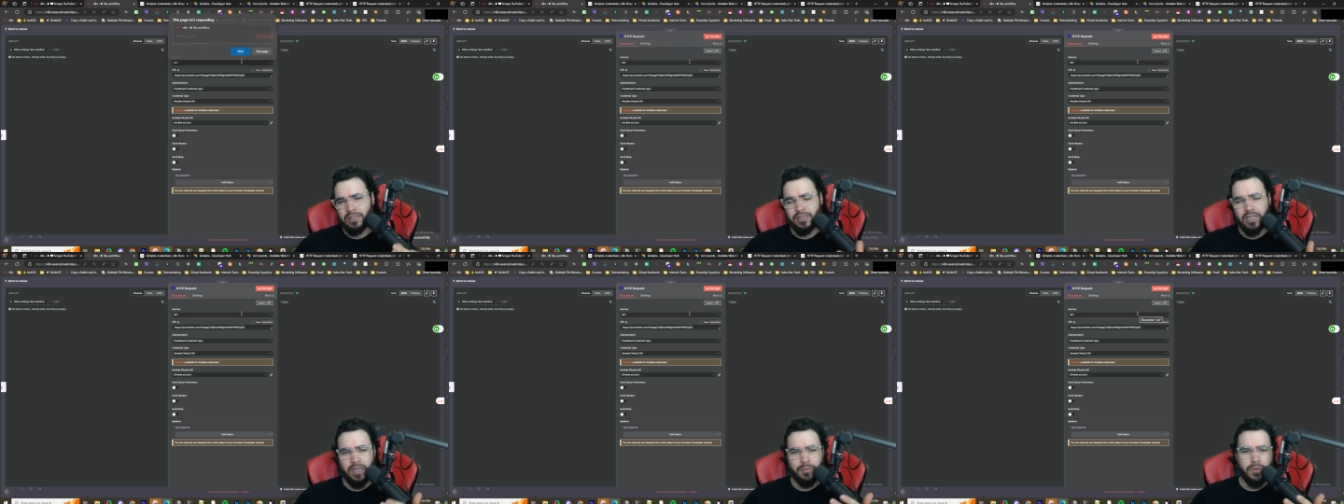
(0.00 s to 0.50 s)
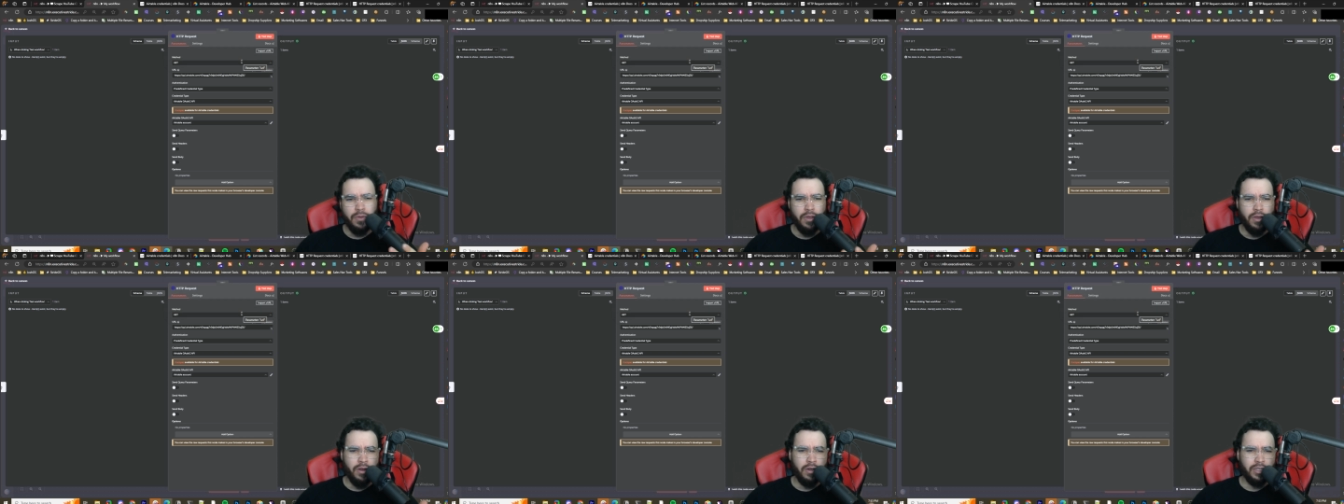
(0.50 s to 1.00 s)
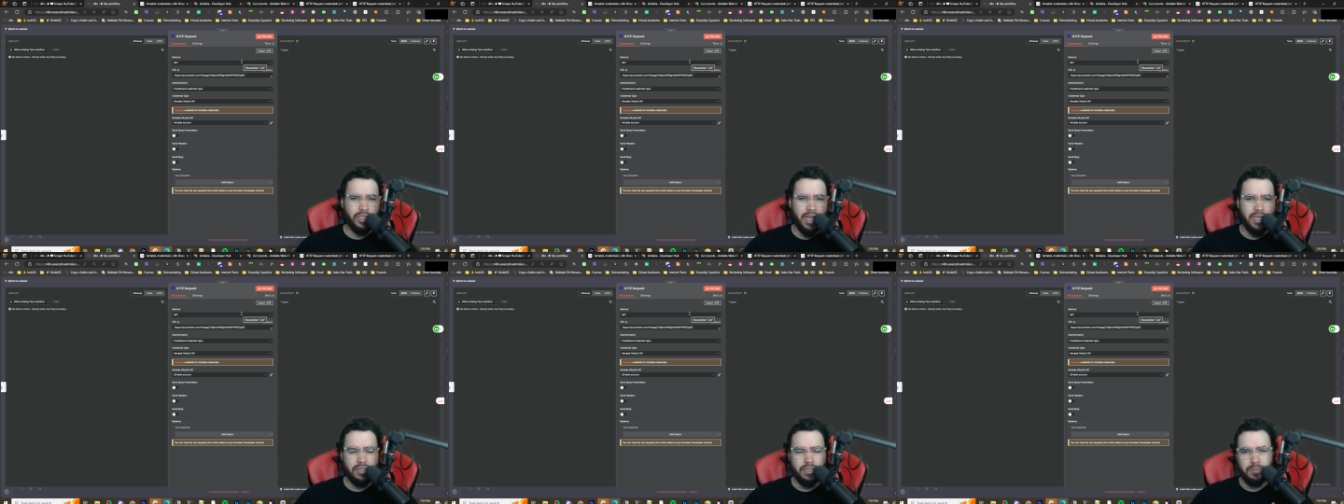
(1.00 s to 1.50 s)
Zapier,
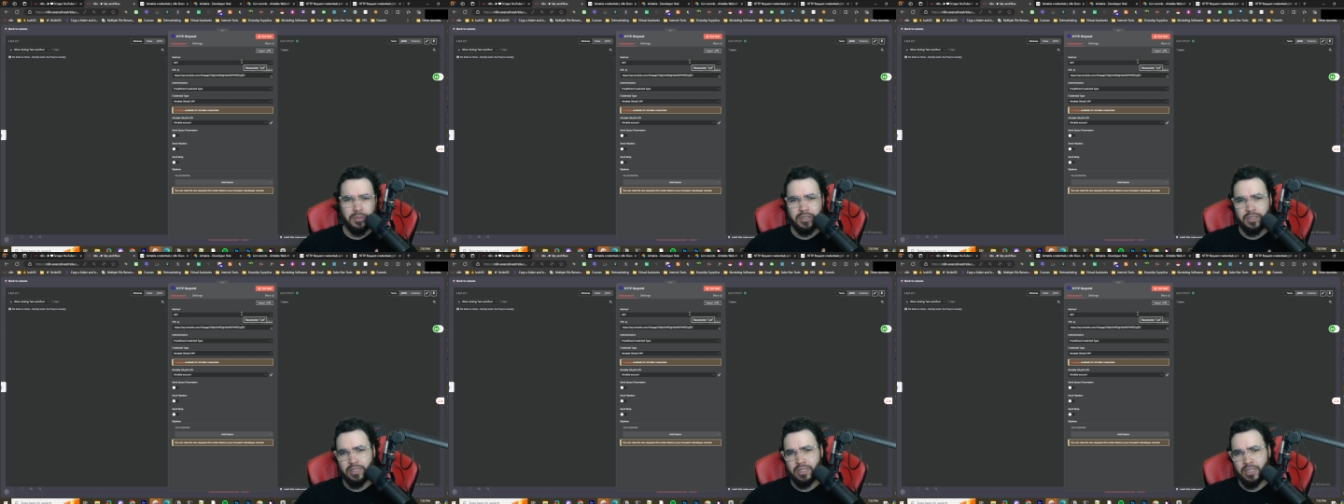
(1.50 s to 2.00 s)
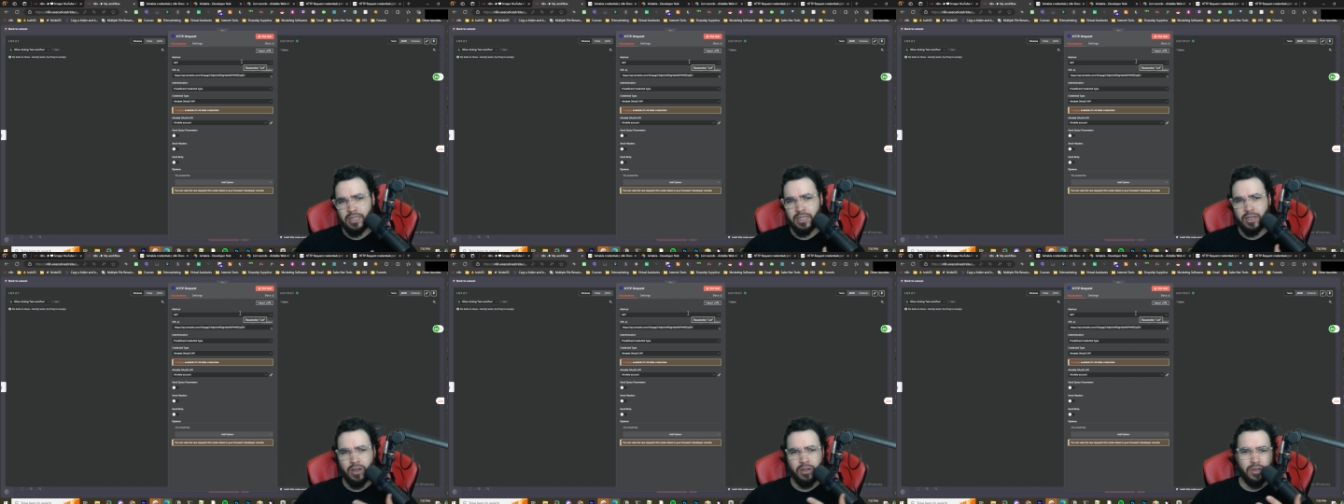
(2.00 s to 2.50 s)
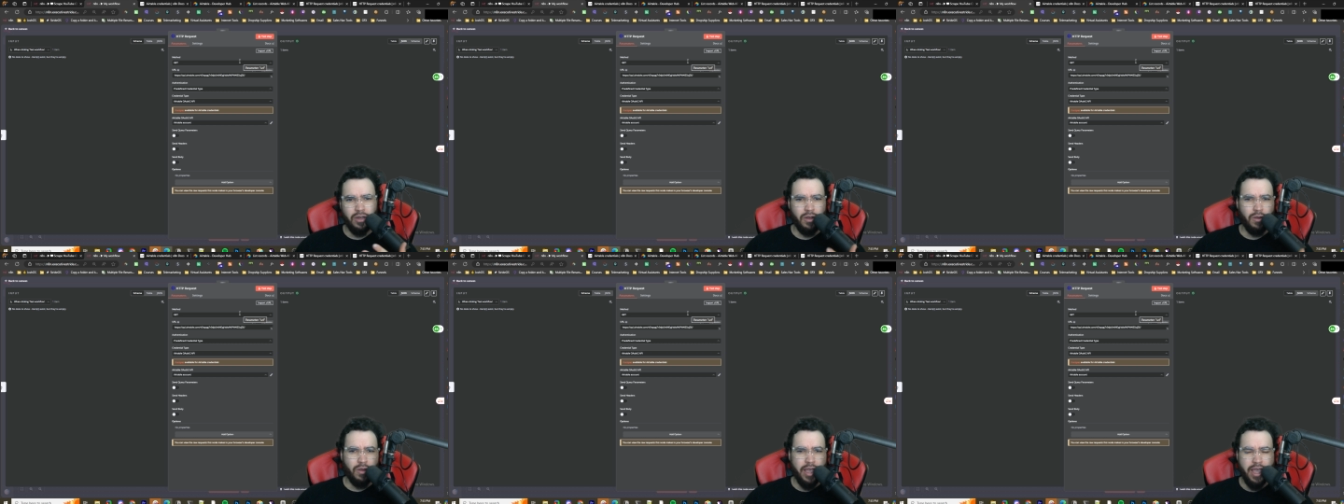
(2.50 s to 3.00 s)
ChatGPT, you
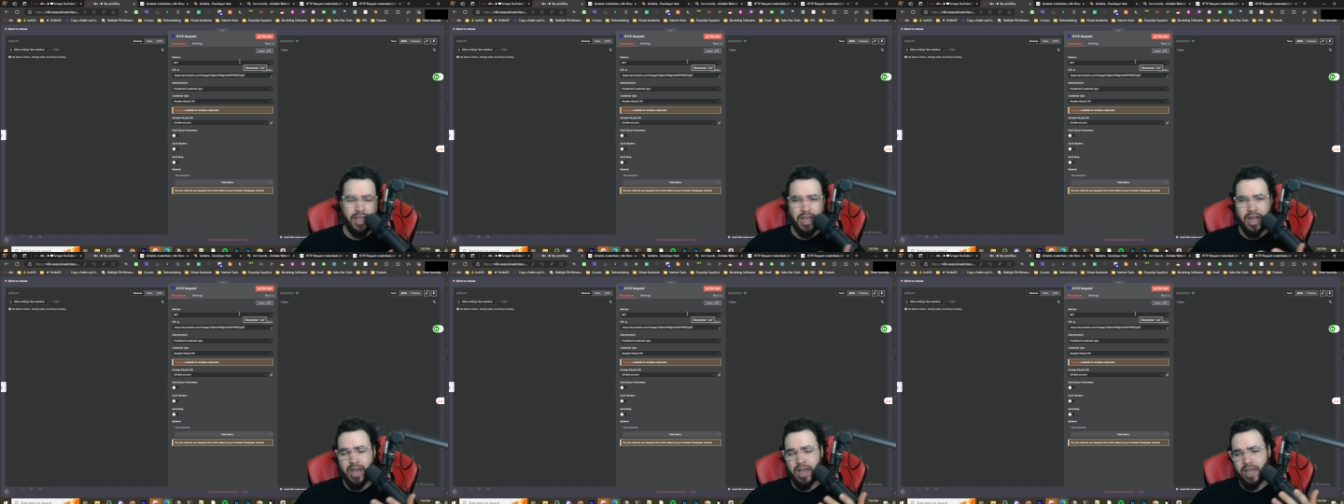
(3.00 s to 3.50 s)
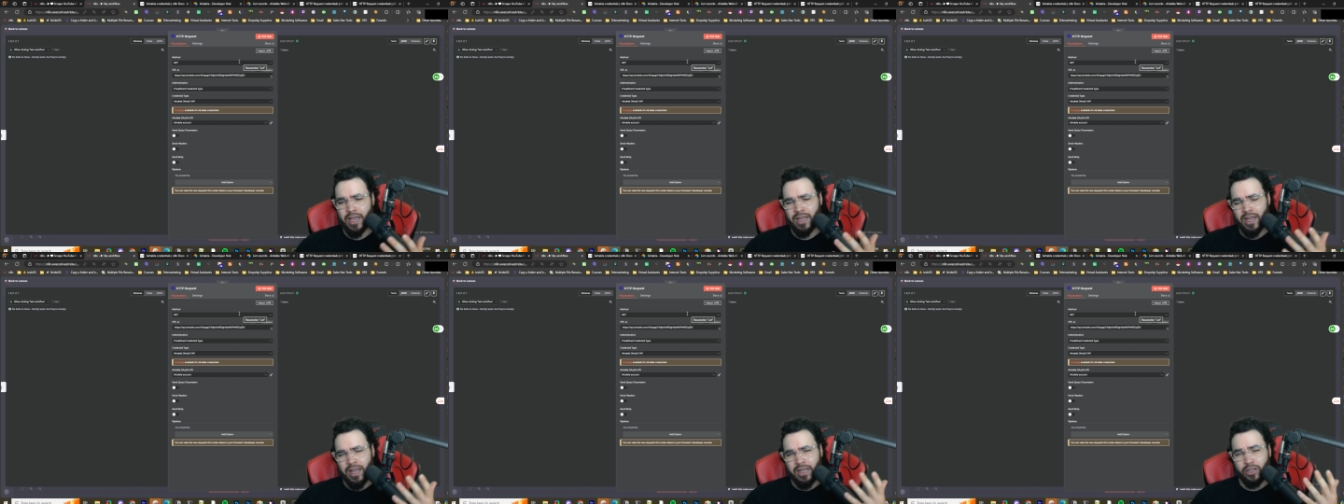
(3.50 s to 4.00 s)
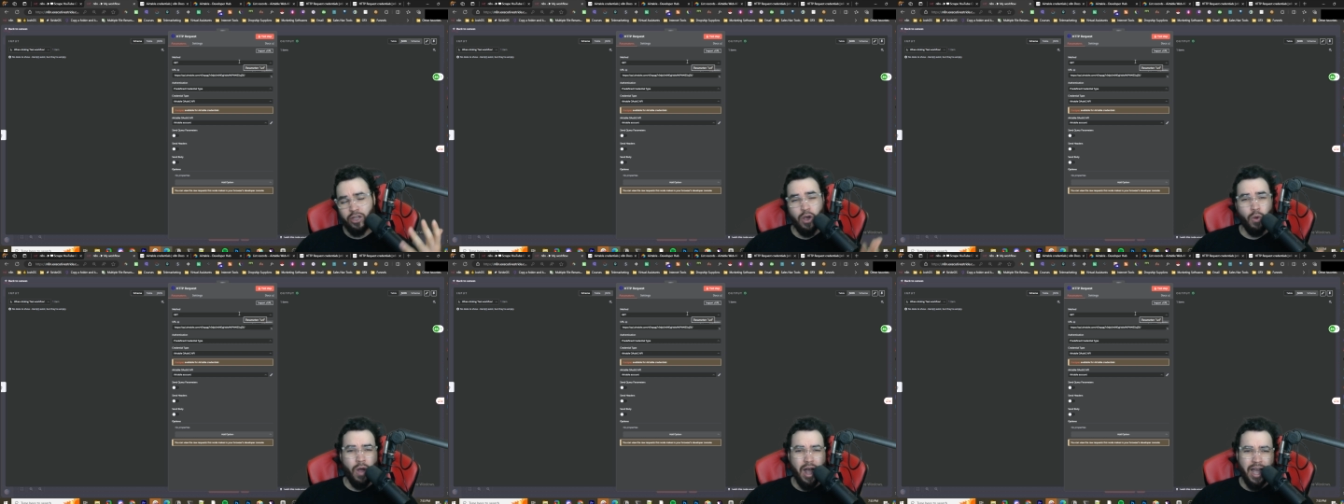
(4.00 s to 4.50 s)
know, A I,
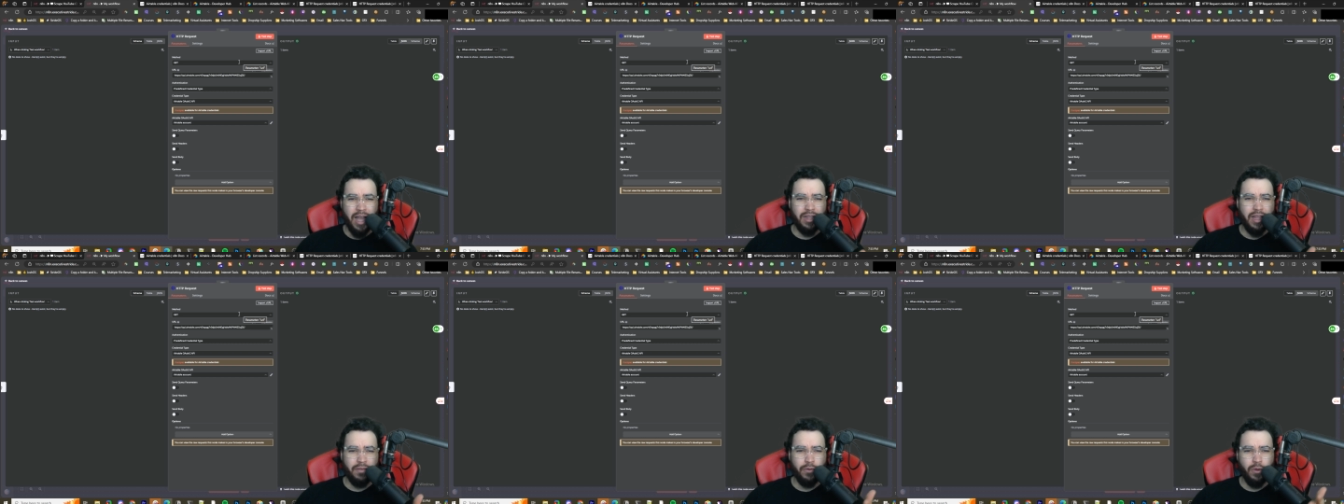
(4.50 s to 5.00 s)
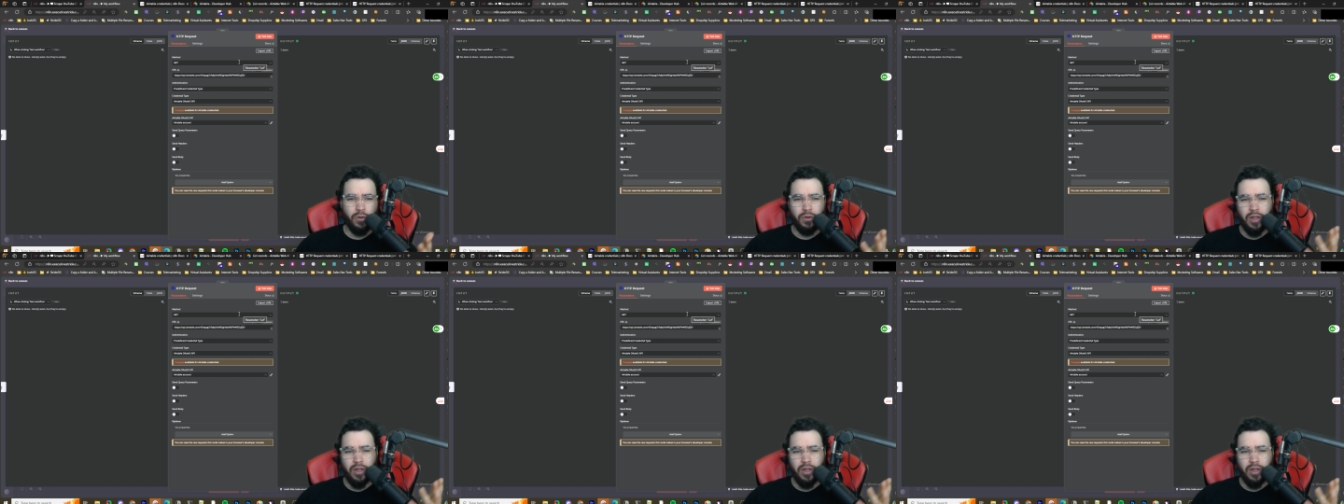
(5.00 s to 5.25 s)
Go High Level.